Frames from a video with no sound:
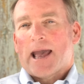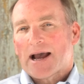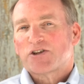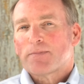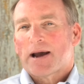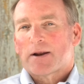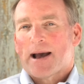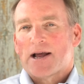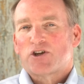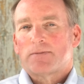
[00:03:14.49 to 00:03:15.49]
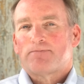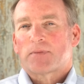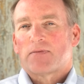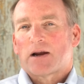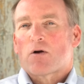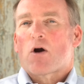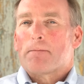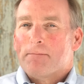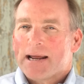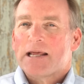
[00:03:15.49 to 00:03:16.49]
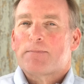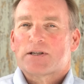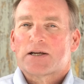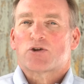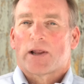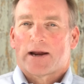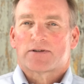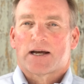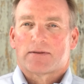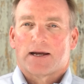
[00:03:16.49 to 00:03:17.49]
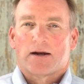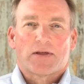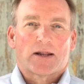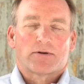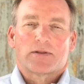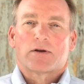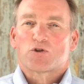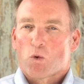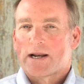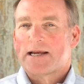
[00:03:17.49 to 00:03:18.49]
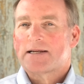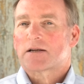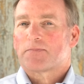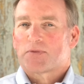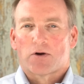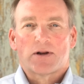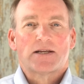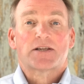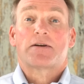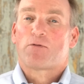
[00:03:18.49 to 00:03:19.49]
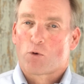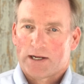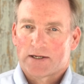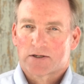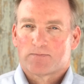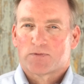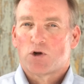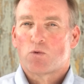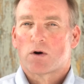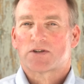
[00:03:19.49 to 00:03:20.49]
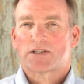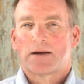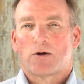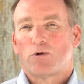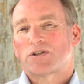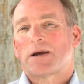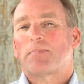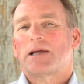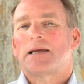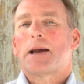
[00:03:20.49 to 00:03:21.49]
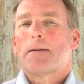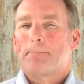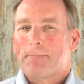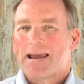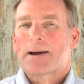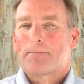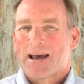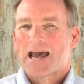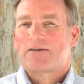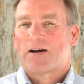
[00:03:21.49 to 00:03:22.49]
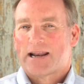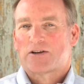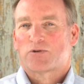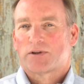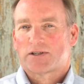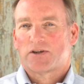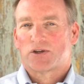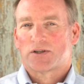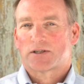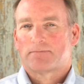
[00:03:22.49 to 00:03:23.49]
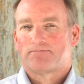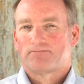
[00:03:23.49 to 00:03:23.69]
As you might imagine, there are many potential heirs out there that are in their 20s, 30s, and 40s who simply make bad financial decisions.